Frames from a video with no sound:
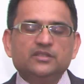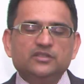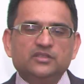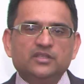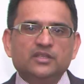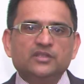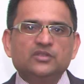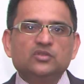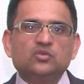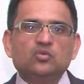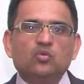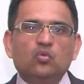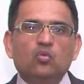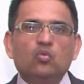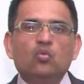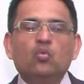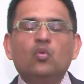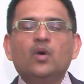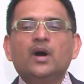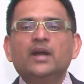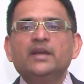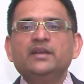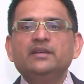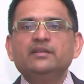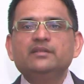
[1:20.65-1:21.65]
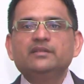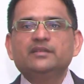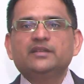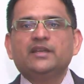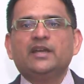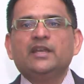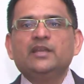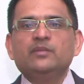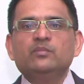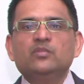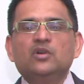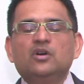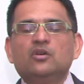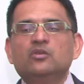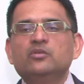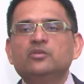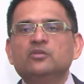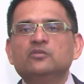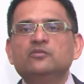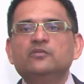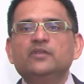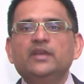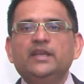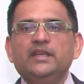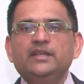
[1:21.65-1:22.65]
just one time out
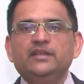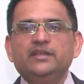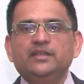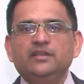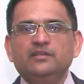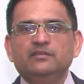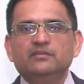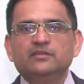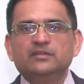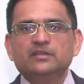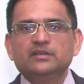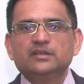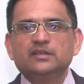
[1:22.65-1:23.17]
of 18.